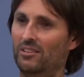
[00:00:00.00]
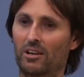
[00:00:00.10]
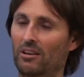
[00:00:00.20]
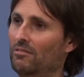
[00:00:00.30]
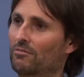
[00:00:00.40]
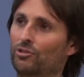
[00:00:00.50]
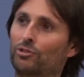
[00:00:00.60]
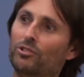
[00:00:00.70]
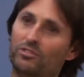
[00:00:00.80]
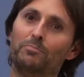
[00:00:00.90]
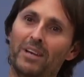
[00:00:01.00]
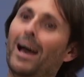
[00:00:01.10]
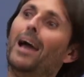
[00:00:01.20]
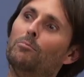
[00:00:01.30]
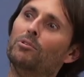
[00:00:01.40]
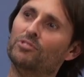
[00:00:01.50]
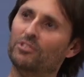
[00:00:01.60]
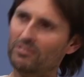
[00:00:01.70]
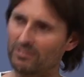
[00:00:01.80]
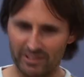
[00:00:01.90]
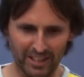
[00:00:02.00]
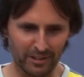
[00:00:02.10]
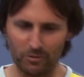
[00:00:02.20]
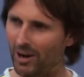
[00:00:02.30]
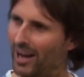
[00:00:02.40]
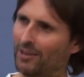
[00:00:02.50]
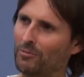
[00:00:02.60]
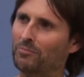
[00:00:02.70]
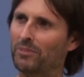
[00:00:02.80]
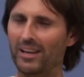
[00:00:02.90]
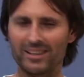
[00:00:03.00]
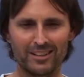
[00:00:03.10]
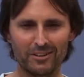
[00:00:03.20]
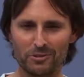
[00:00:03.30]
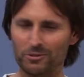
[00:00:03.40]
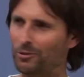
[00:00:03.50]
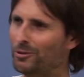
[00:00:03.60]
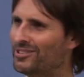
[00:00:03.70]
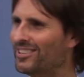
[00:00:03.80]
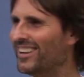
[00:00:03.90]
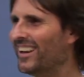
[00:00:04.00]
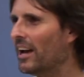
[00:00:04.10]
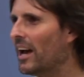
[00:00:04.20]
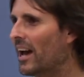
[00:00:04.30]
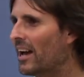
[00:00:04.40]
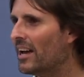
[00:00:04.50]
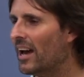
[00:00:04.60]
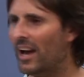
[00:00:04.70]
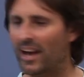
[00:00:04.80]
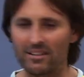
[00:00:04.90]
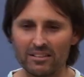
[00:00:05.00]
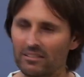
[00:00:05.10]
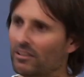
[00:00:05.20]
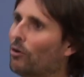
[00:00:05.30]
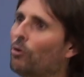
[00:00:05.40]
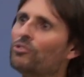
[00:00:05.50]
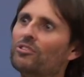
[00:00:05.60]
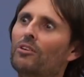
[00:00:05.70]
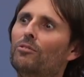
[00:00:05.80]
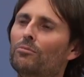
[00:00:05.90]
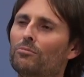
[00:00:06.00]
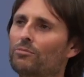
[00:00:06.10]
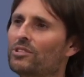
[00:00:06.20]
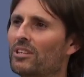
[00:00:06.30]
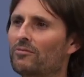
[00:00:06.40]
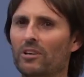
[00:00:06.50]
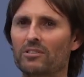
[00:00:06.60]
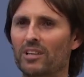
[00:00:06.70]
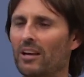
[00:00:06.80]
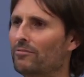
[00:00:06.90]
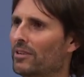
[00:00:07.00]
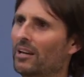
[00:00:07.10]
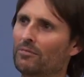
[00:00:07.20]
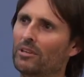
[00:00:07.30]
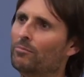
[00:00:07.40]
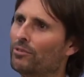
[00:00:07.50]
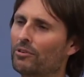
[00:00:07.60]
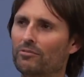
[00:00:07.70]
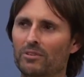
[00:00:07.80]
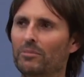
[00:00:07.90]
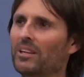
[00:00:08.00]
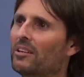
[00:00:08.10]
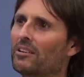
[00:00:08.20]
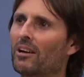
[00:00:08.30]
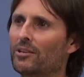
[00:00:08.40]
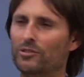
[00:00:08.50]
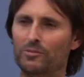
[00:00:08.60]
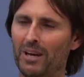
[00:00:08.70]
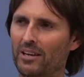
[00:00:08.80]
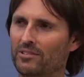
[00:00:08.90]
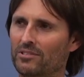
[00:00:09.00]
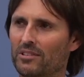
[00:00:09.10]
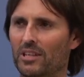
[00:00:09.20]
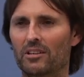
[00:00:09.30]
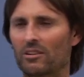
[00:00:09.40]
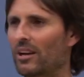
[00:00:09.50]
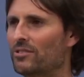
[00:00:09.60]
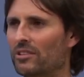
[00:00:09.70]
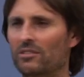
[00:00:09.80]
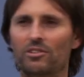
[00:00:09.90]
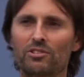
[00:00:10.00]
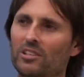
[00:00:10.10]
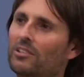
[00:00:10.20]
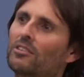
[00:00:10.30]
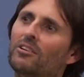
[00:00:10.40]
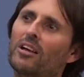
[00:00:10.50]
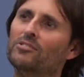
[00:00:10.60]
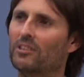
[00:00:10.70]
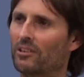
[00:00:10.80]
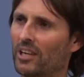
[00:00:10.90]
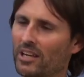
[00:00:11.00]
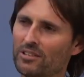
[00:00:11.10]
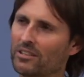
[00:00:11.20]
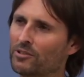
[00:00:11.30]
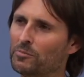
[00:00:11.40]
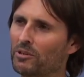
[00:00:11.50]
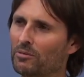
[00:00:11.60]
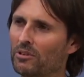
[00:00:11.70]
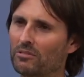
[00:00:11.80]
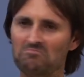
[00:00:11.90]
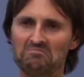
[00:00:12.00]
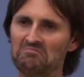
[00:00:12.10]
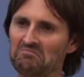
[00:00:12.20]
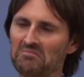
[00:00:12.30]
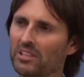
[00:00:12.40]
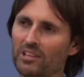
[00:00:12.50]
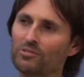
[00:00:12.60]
you know, should be able to get away with breaking God's laws and also receive God's love and improve and be in a nicer space, in a nicer condition, in a nicer location in the spirit world. It